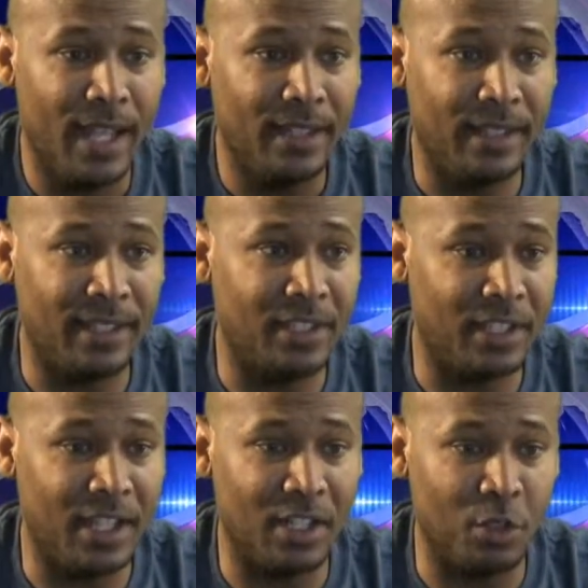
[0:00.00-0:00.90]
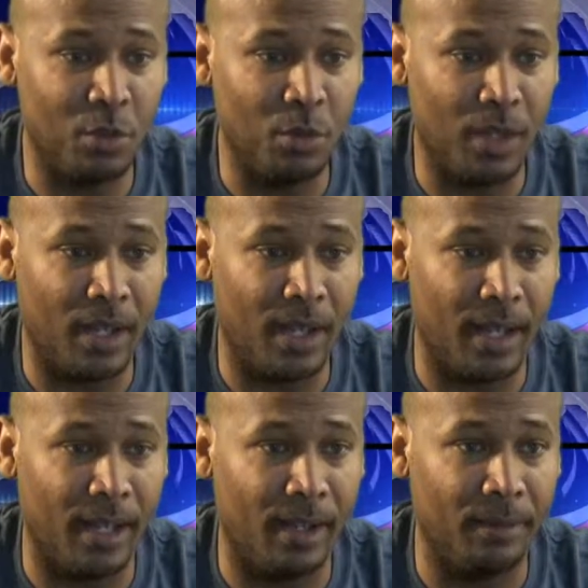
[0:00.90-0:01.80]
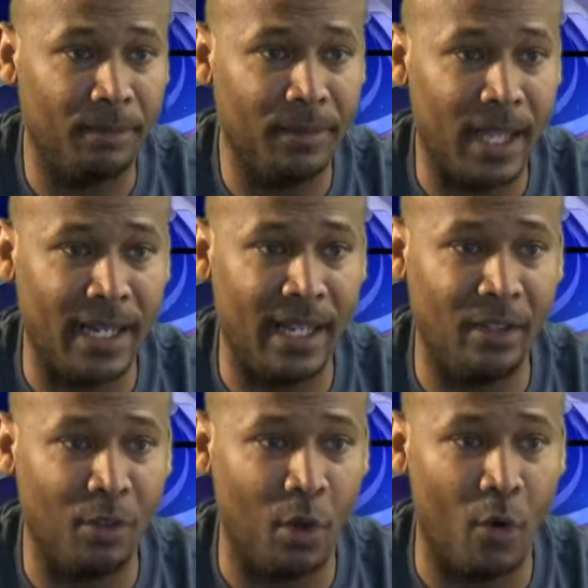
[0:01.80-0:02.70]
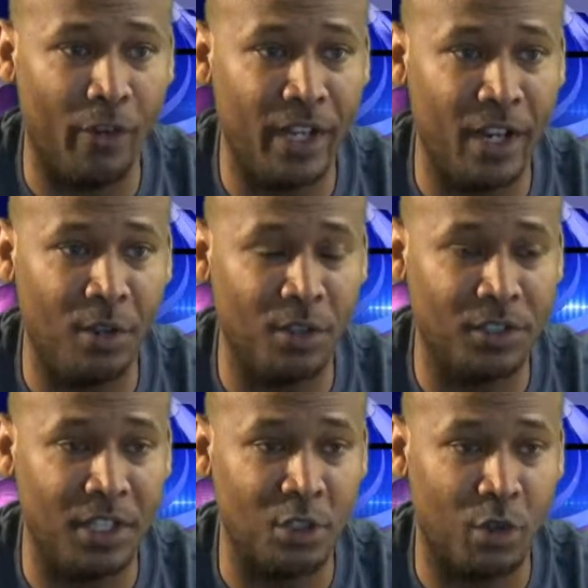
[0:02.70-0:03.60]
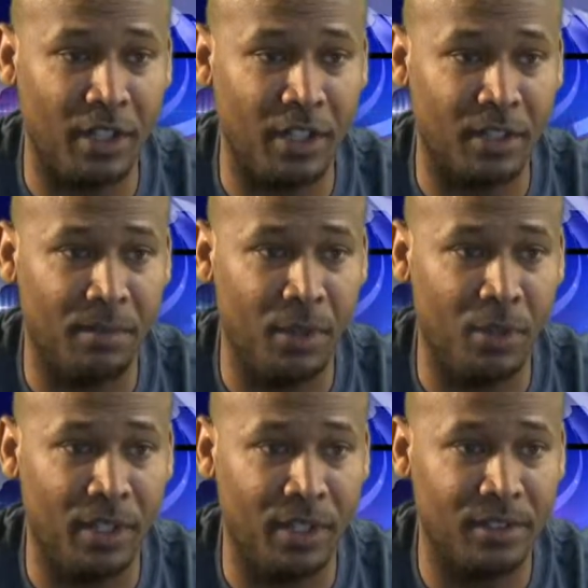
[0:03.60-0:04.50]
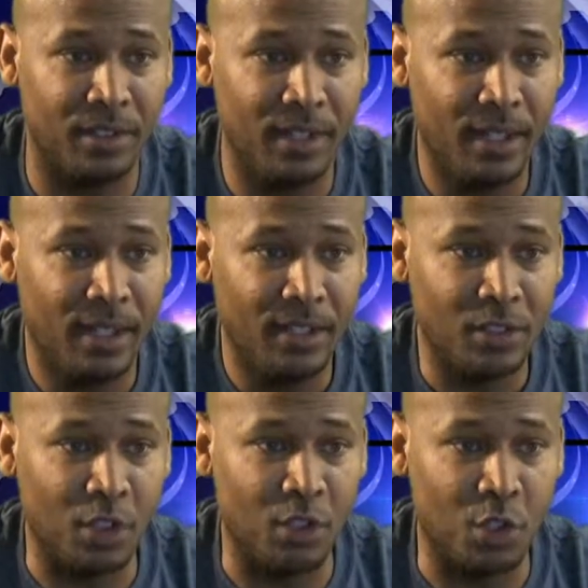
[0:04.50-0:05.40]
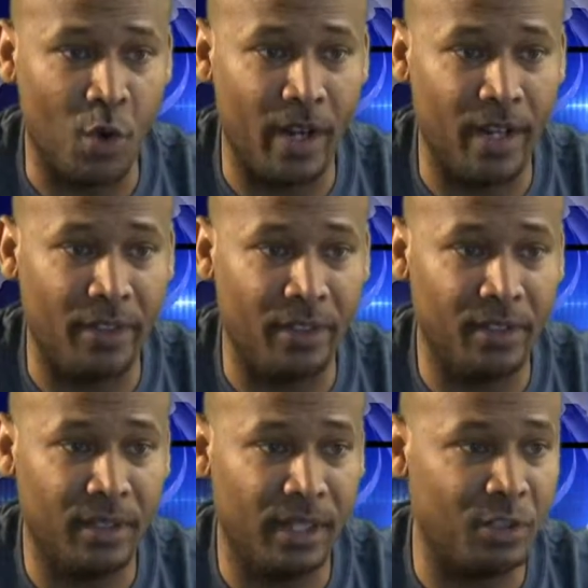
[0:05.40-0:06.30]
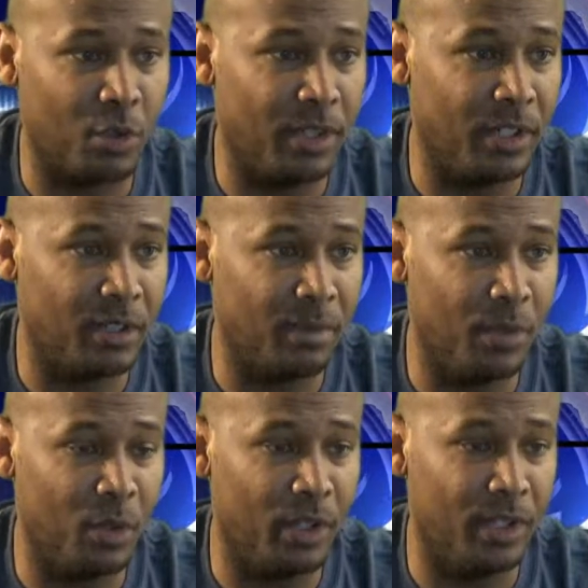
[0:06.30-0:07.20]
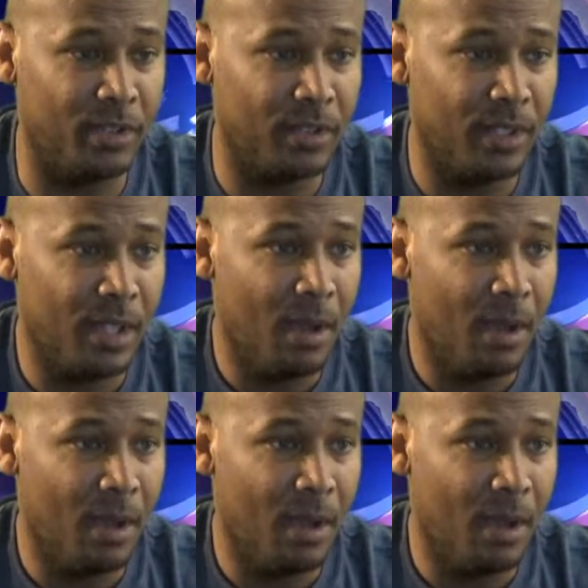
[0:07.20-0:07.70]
This will get you. And then over here you can see trending communities. So you can join other trending communities.